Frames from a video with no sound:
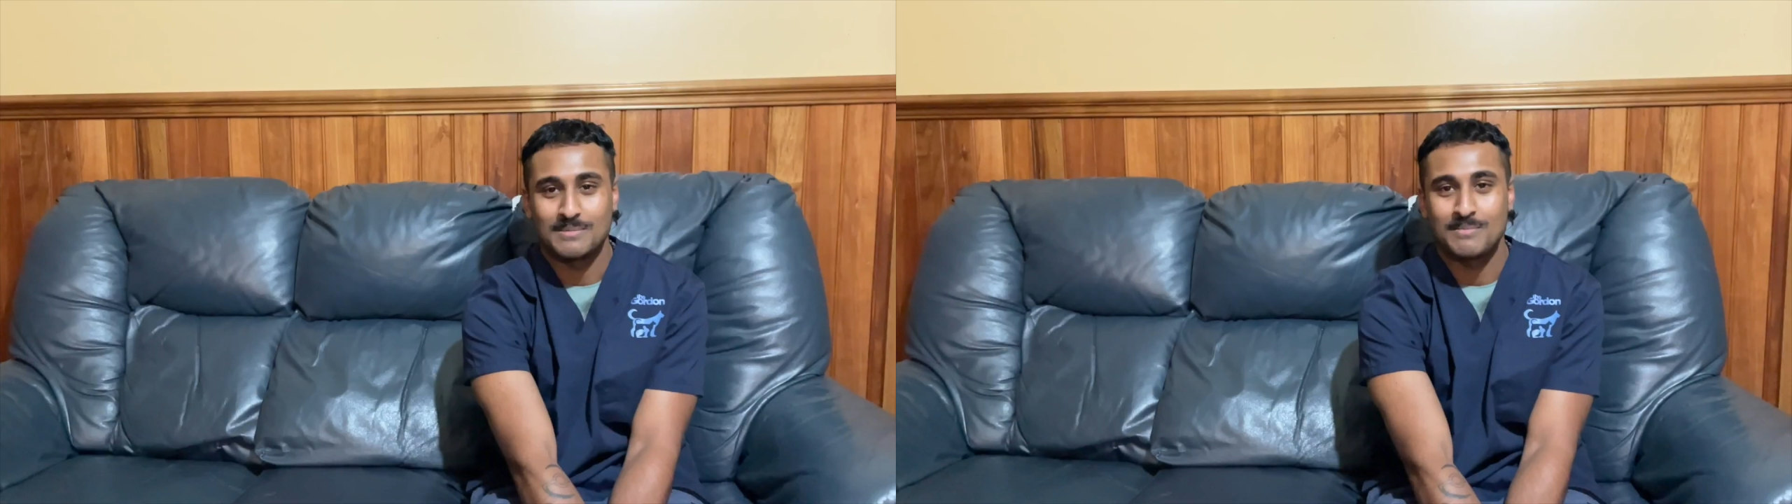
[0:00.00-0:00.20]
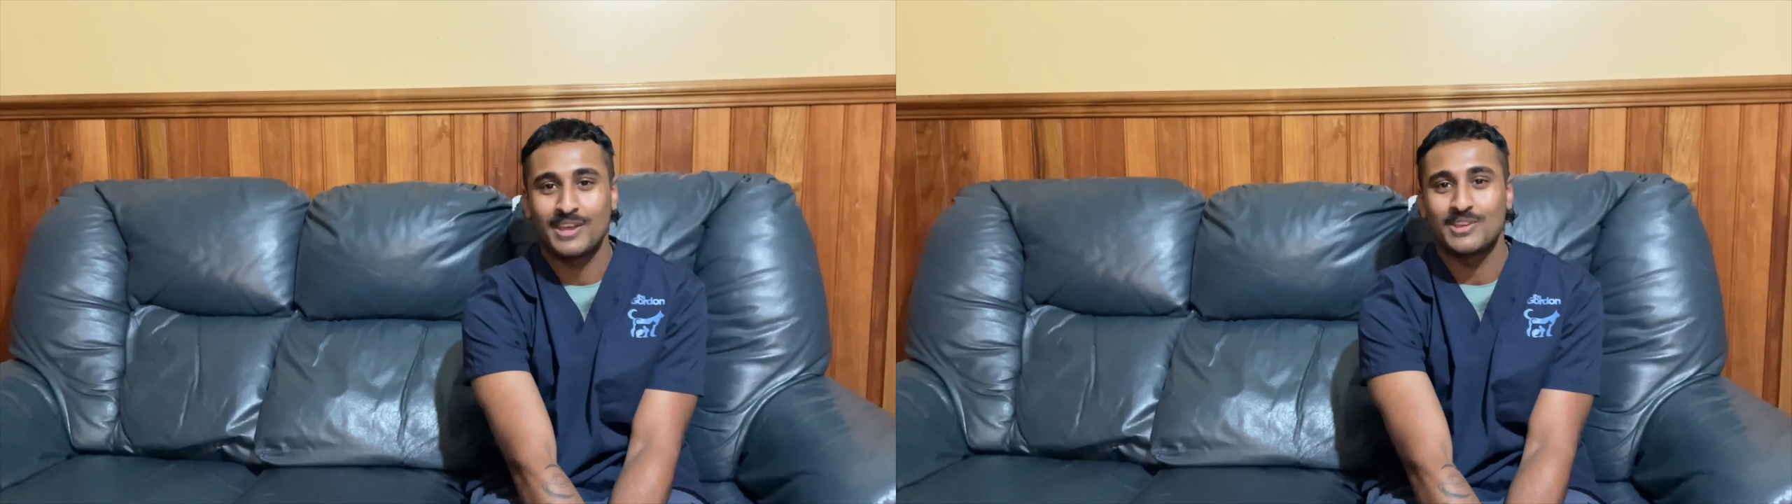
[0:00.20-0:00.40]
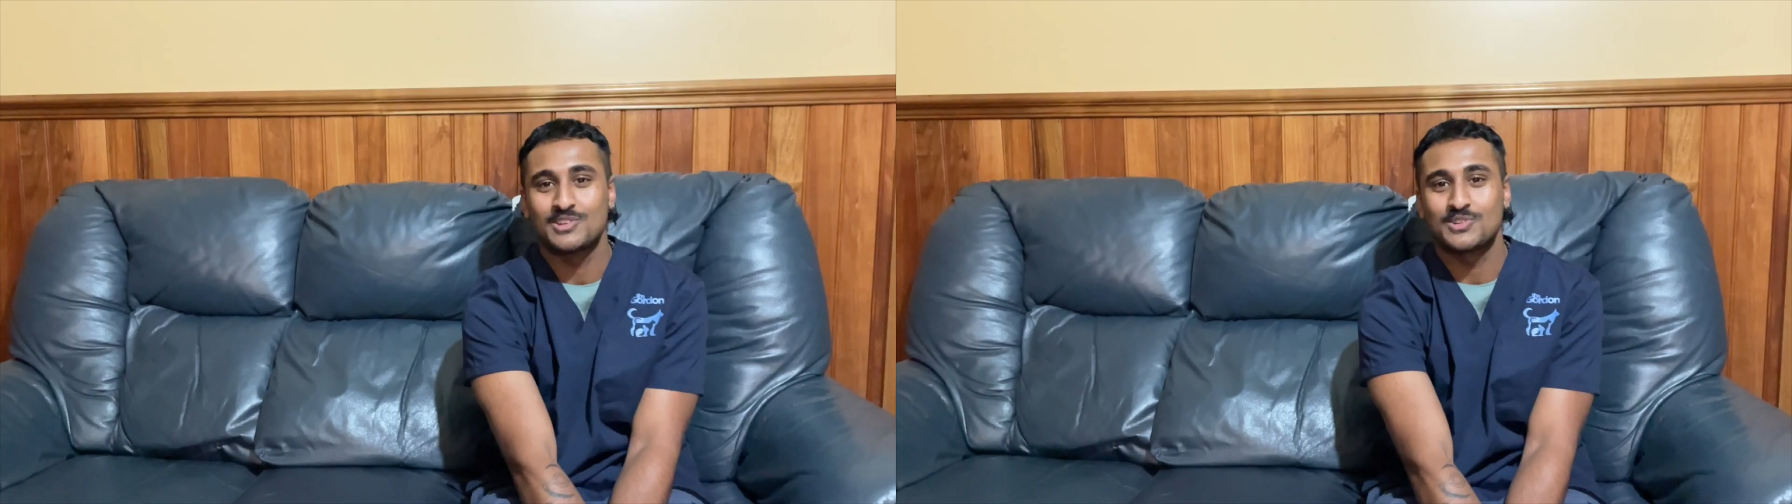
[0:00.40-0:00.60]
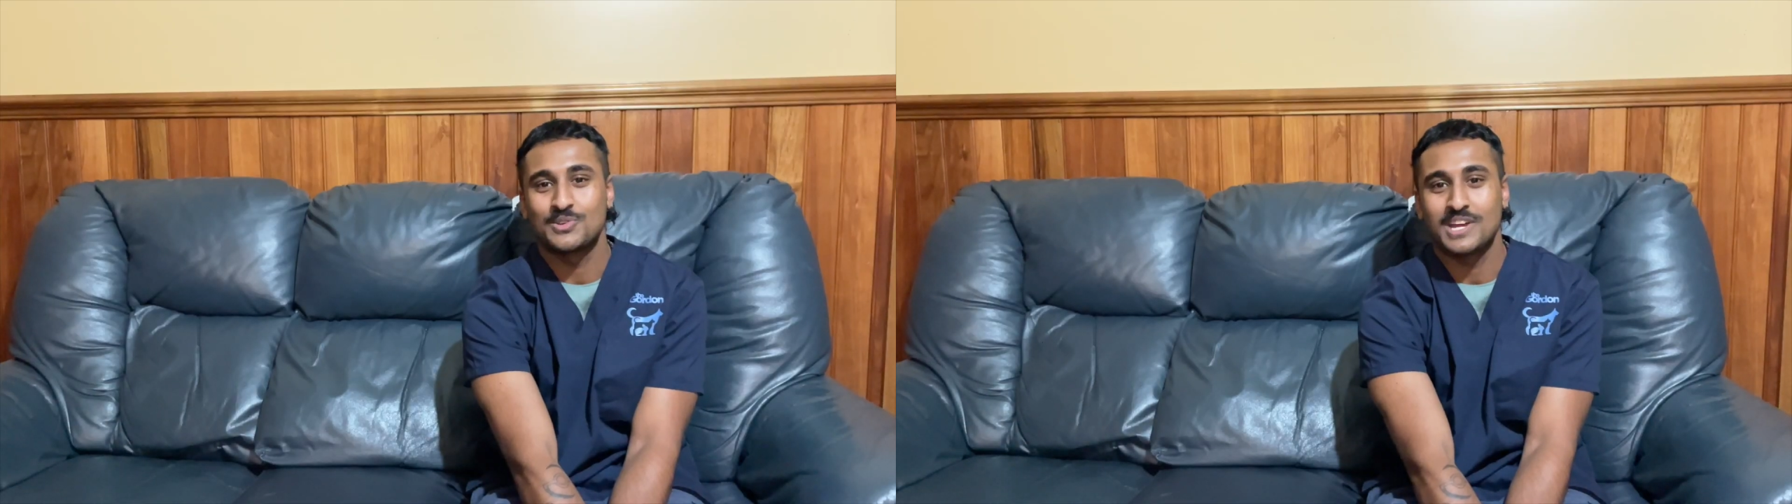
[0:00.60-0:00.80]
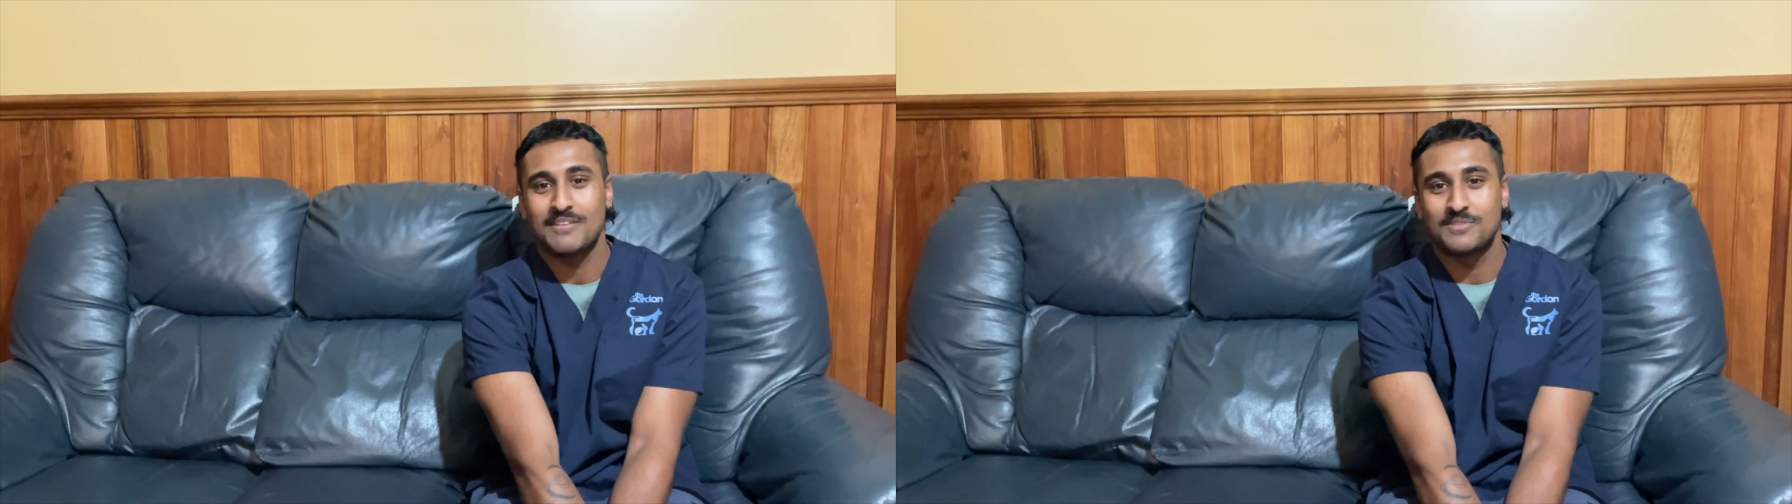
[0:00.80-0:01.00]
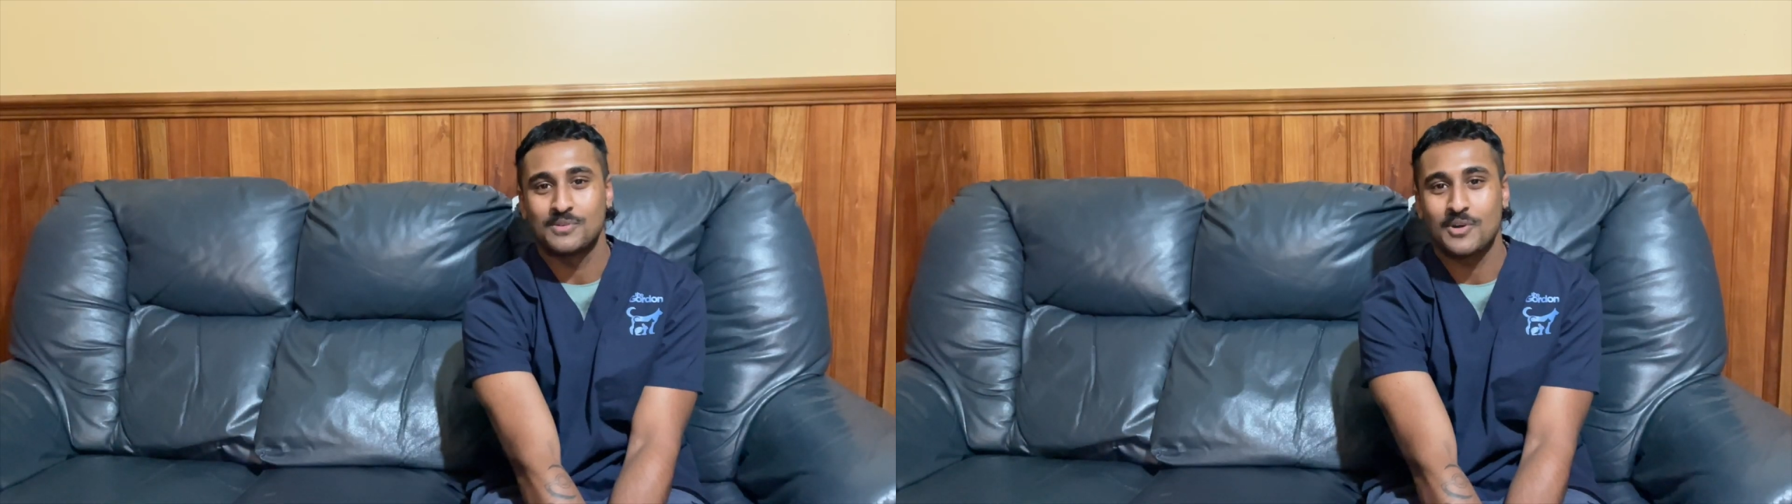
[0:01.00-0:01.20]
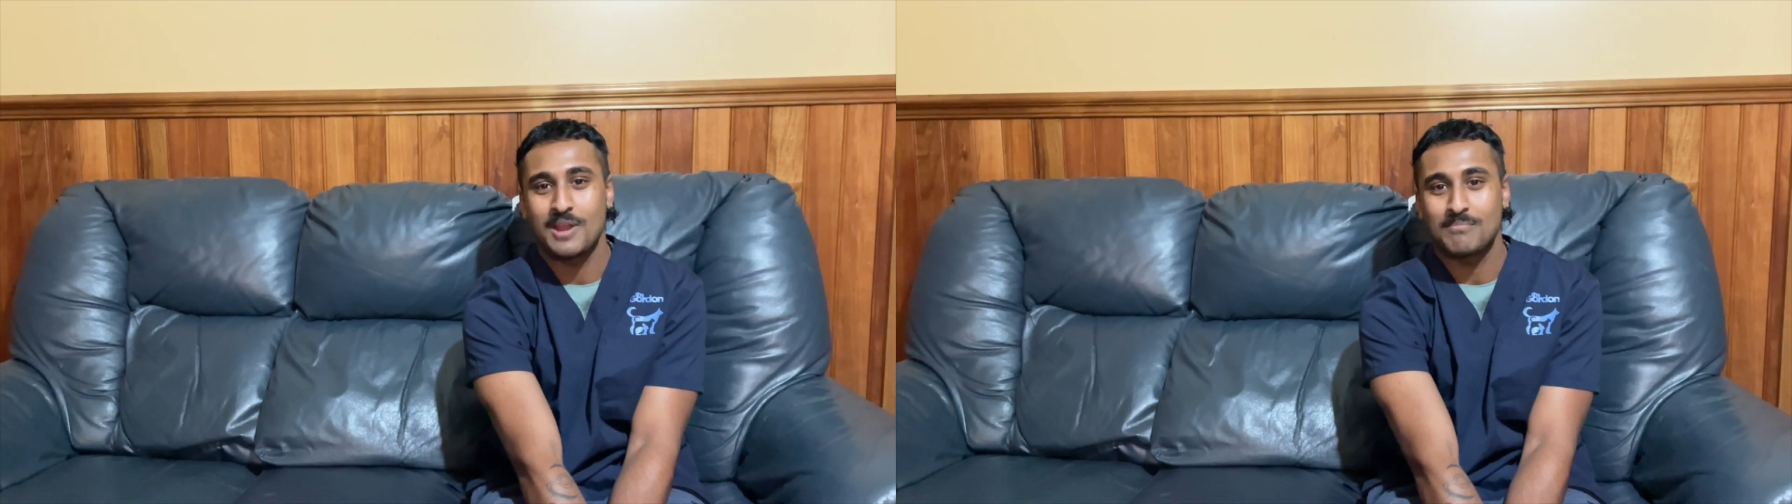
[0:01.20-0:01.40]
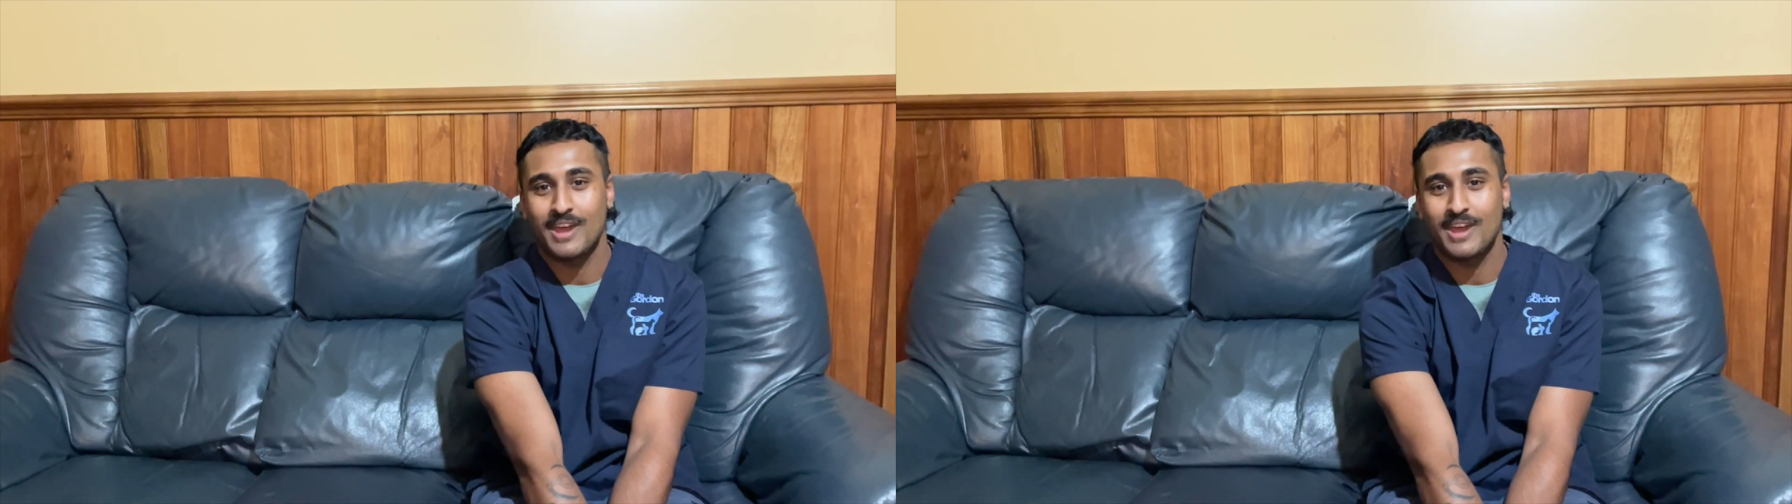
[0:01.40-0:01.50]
Making sure you have the right